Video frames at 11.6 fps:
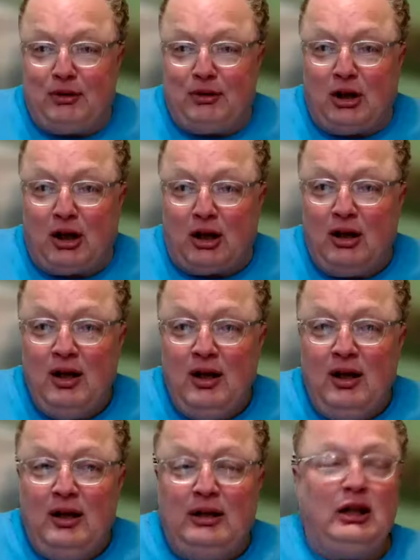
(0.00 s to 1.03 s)
Pop Tart?
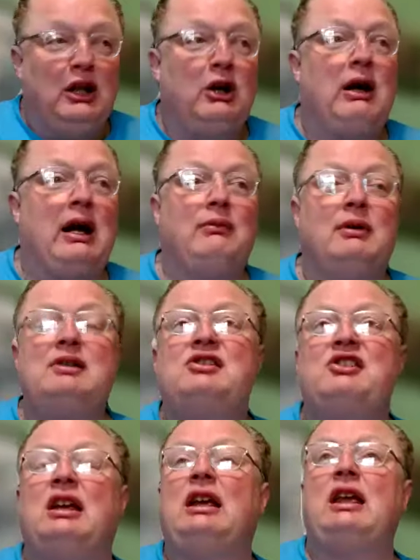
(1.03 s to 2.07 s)
I
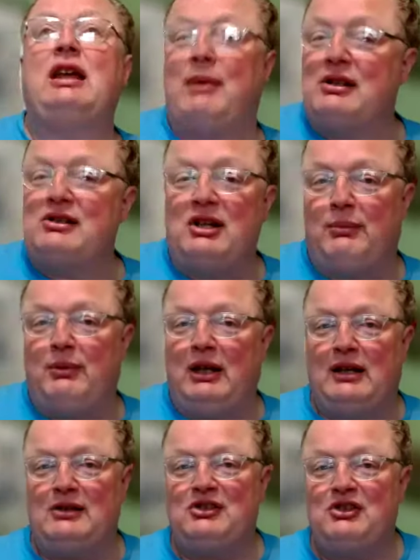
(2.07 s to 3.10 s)
was thinking about
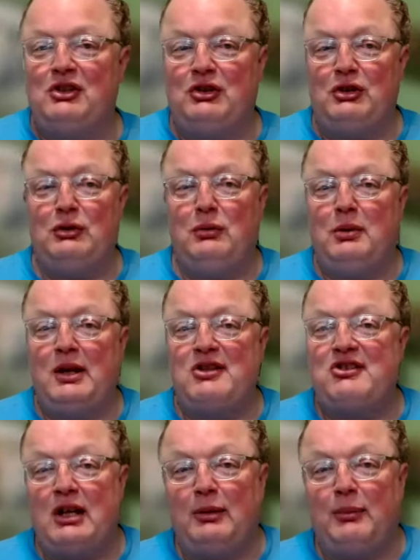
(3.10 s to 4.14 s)
something else to do
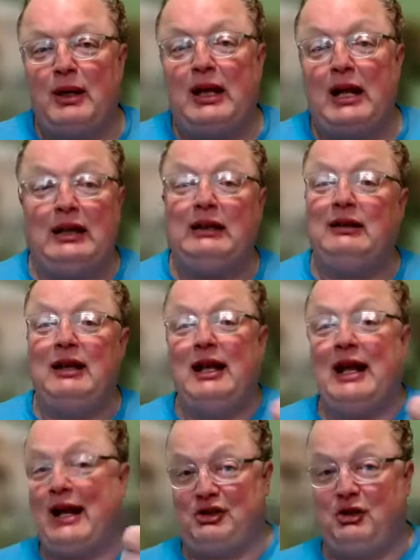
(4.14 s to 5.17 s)
with cinnamon, and they
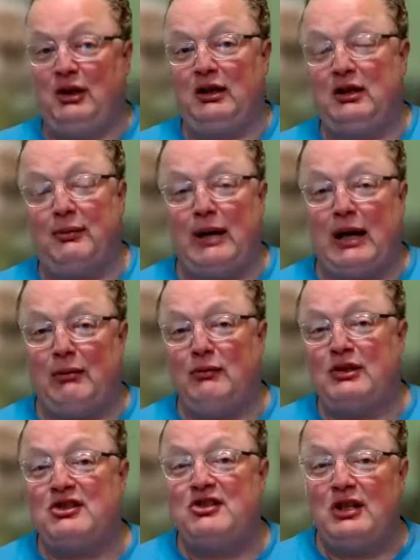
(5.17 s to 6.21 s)
did actually come
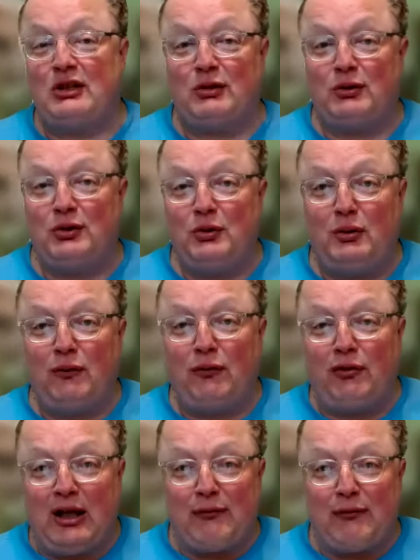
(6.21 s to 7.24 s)
out with
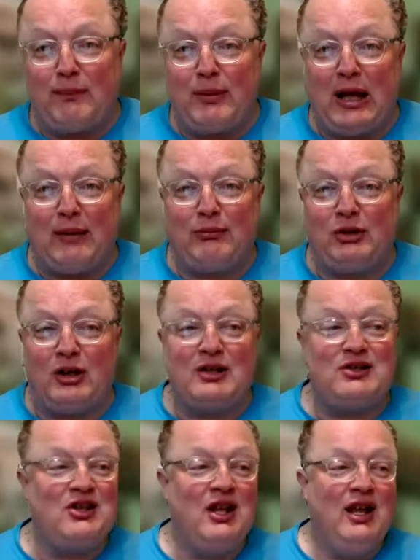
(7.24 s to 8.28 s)
snickerdoodle flavored Pop
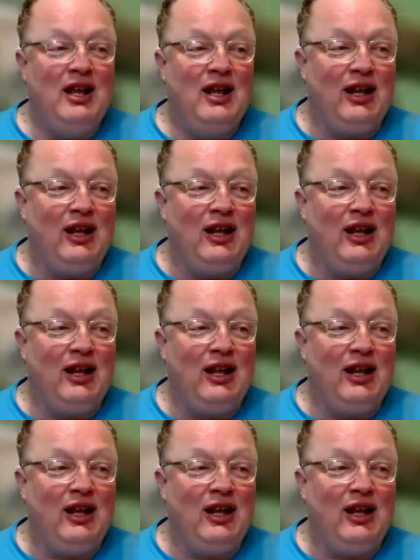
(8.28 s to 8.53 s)
Tarts.